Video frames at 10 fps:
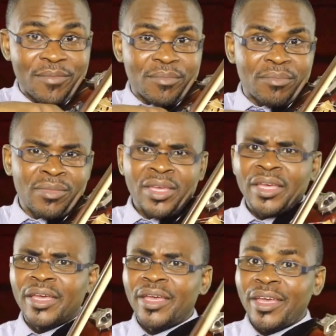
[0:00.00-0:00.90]

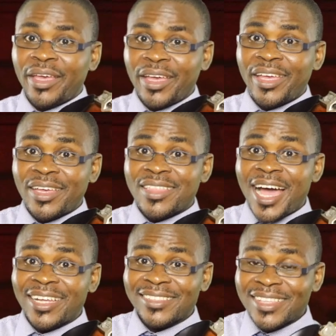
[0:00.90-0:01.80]
Me,
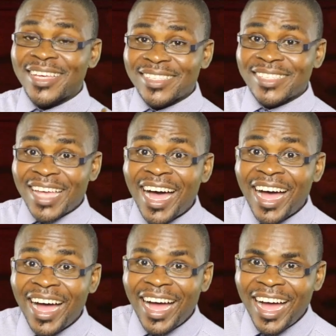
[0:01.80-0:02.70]
that's the
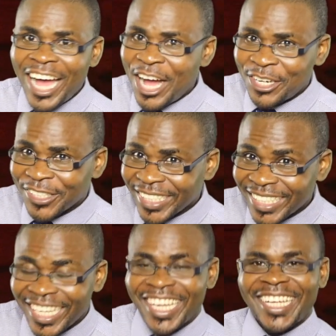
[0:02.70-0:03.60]
sound.
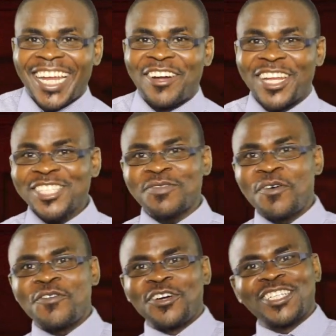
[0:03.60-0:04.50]
Now, let's
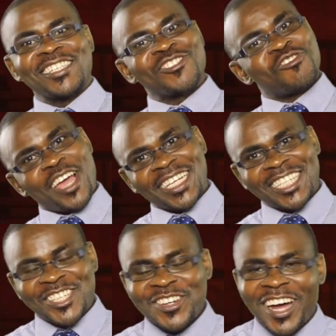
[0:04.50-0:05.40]
move on straight
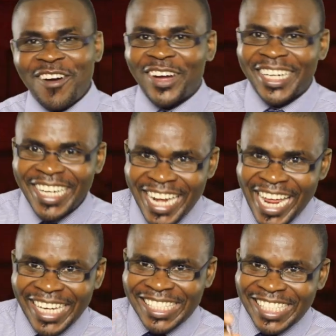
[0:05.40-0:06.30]
to our
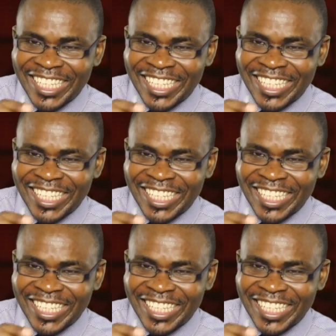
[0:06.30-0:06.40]
next